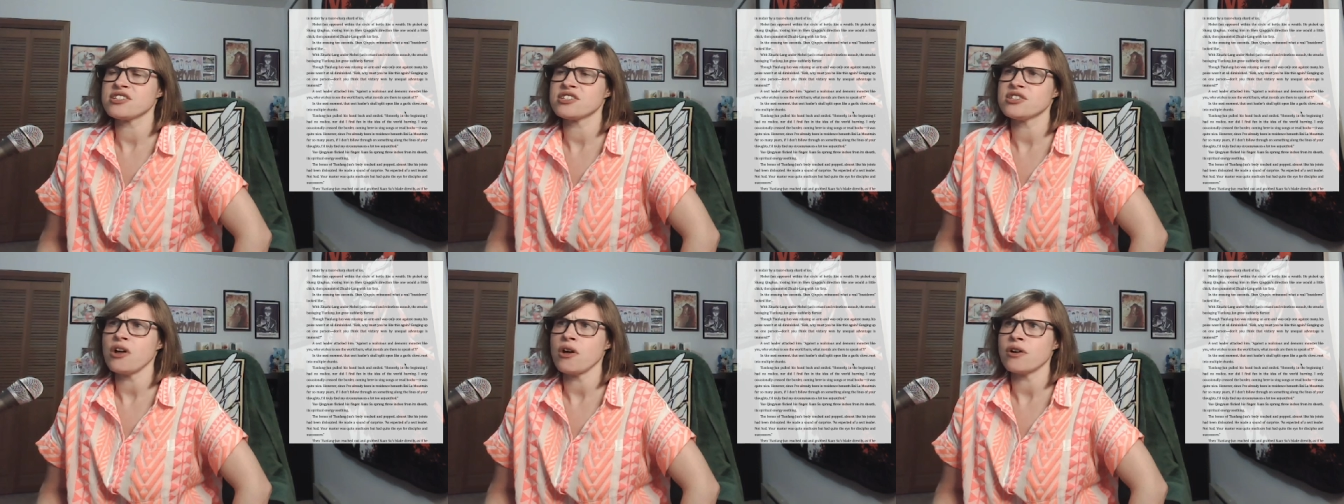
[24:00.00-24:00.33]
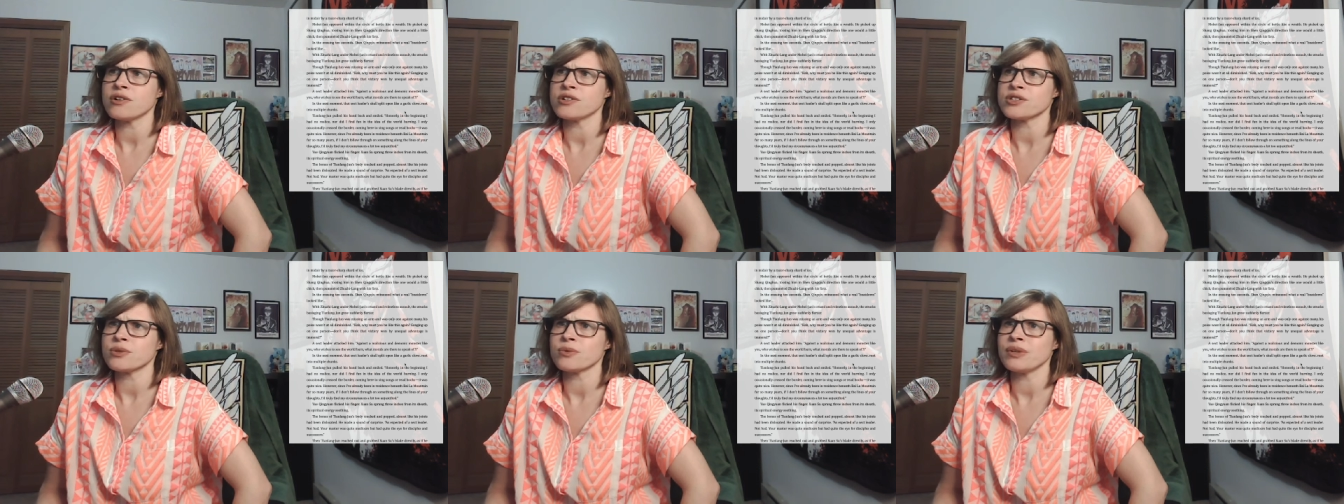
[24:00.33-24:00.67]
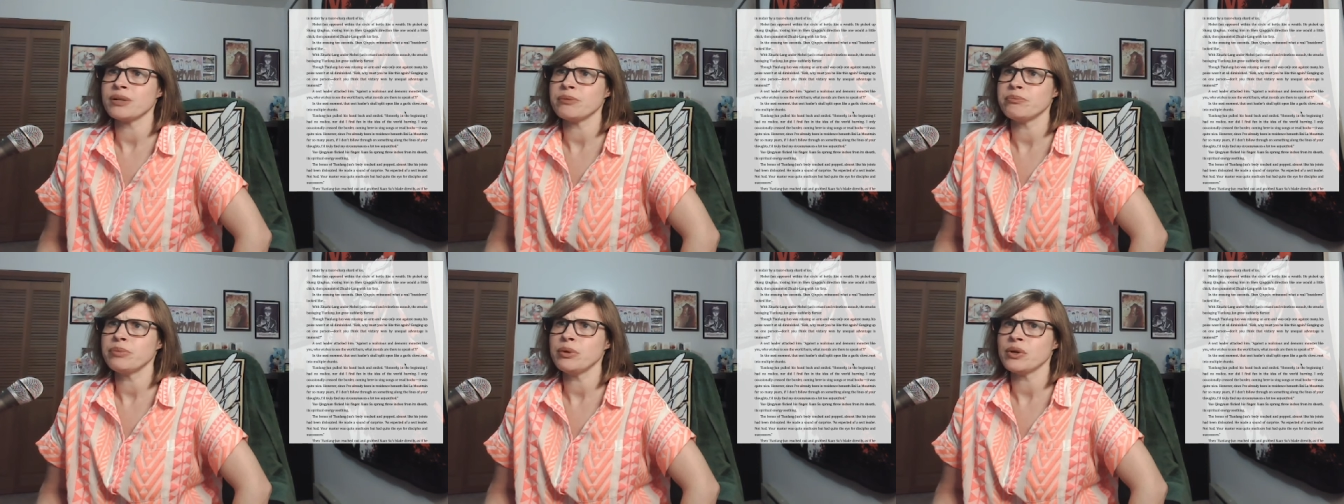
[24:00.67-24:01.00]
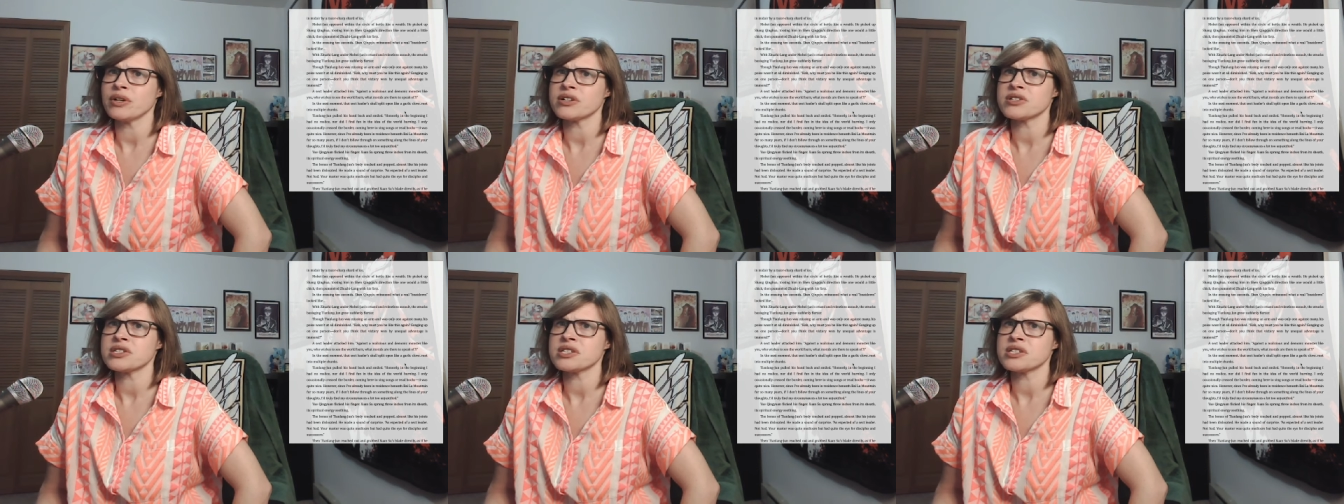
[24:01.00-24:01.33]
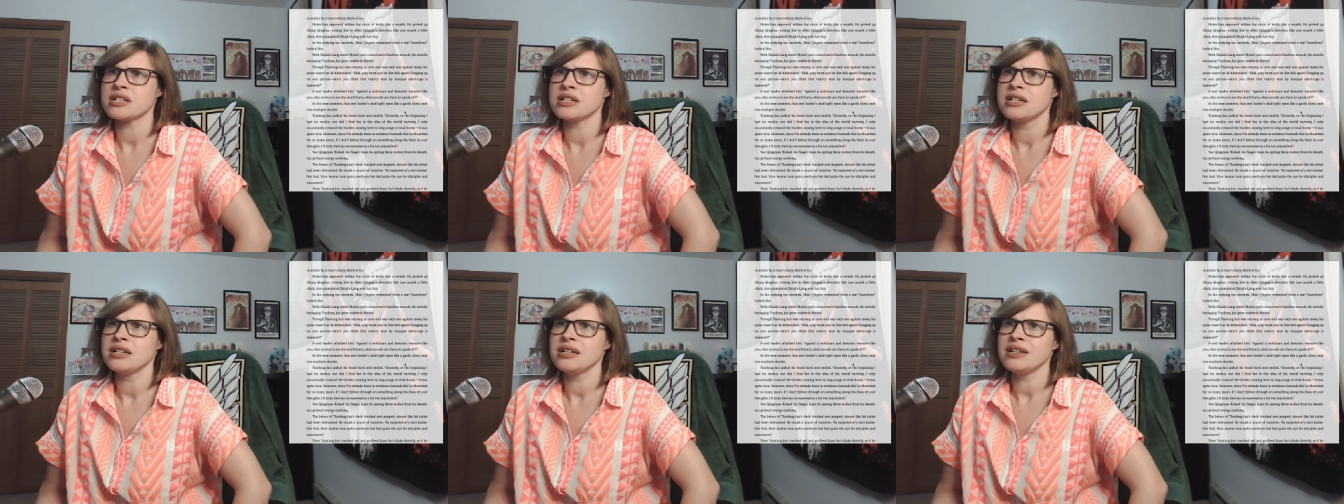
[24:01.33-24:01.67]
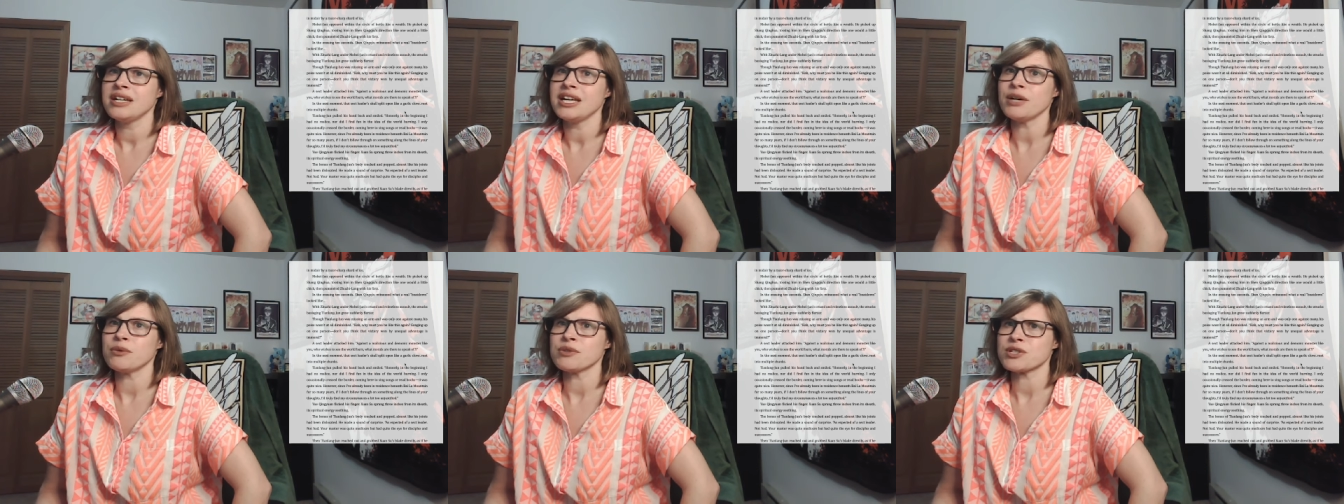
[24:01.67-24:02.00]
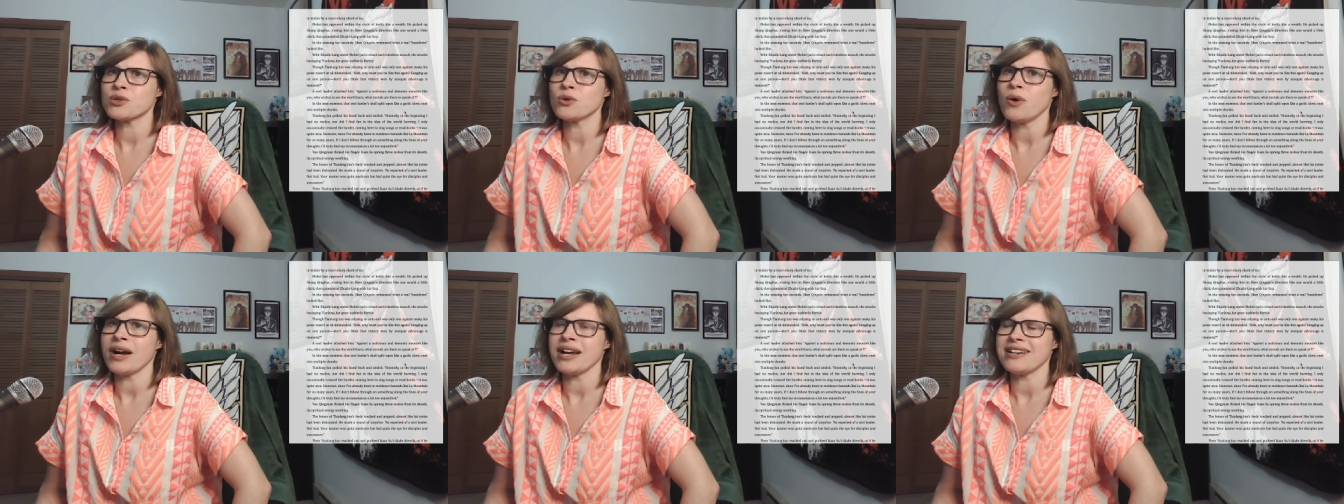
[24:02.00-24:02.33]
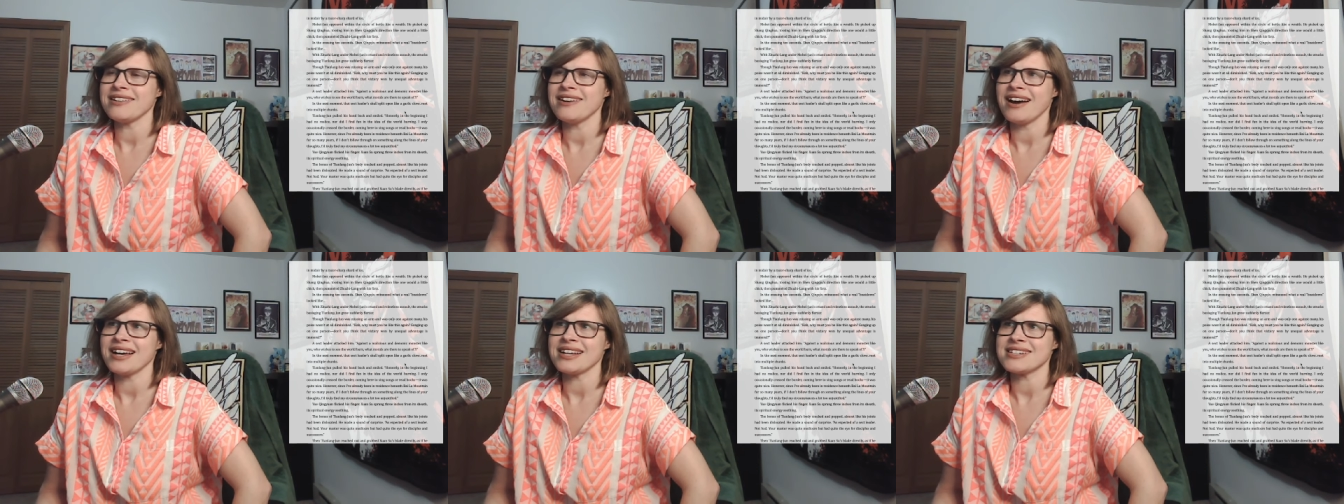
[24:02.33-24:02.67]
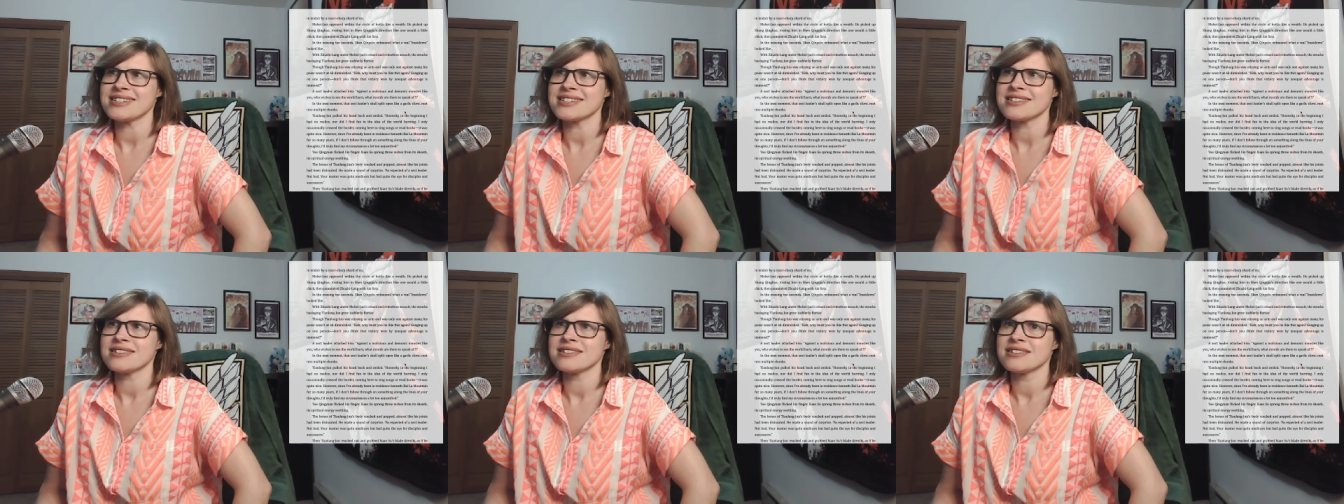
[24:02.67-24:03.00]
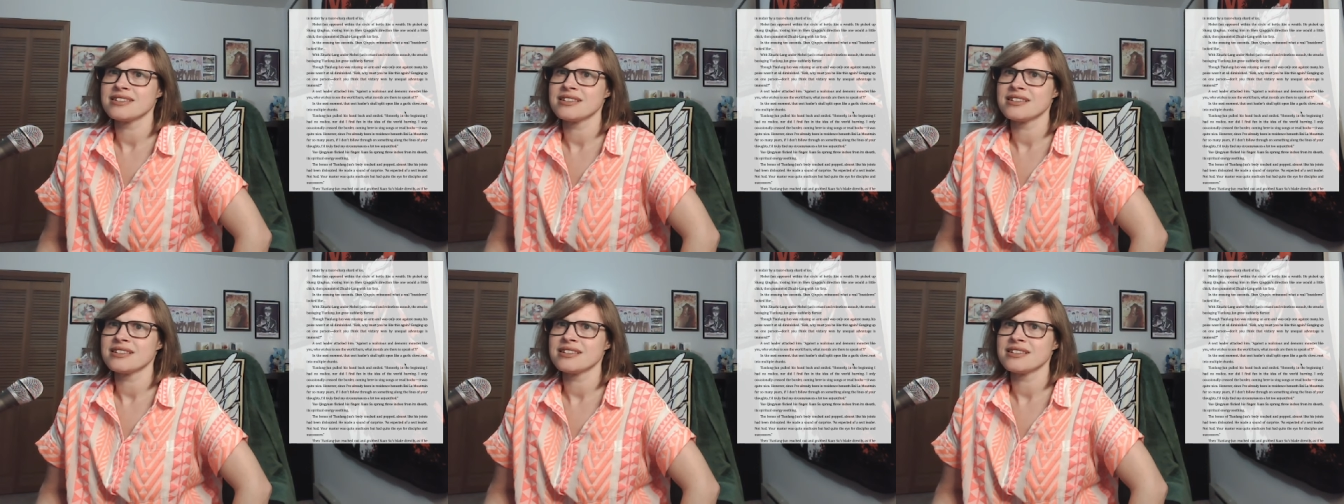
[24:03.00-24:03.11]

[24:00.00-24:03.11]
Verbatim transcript: songs or read books. It was quite nice.